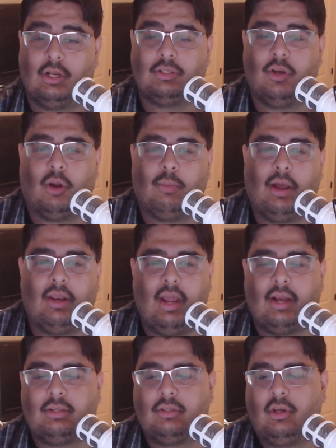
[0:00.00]
to talk about
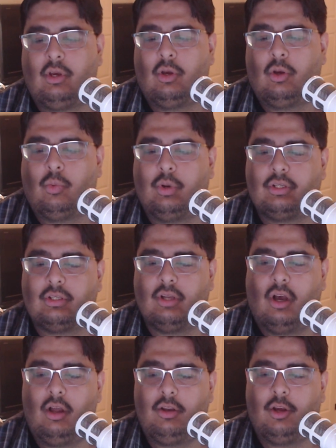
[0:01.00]
next, which is
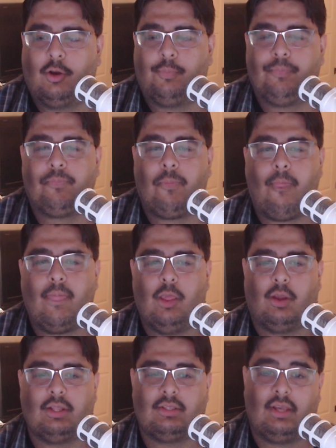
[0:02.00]
Hondo,
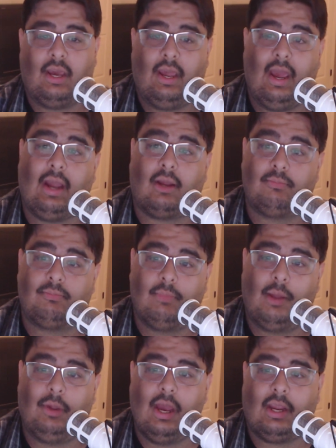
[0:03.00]
you can say, heck,
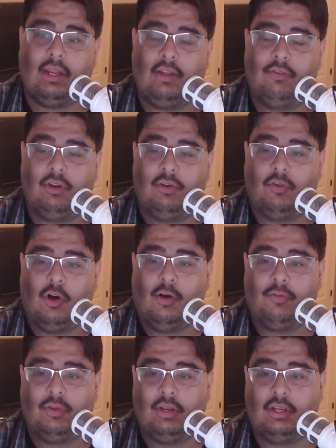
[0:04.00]
maybe I can even
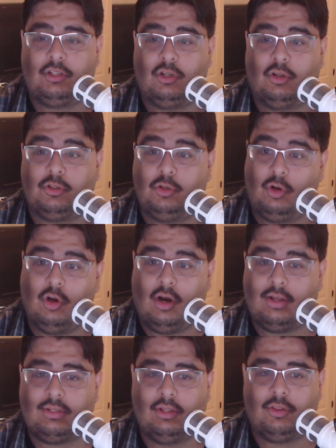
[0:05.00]
involve additional
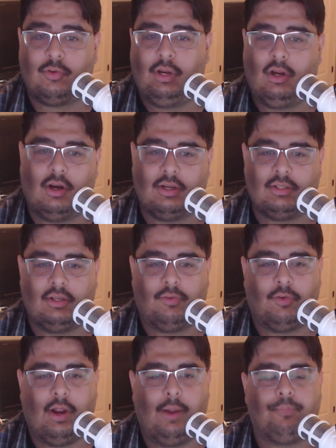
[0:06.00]
2-cost and 3-cost stuff,
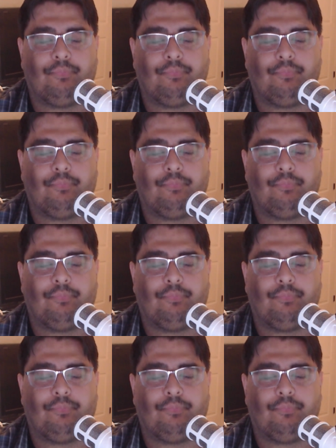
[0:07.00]
right?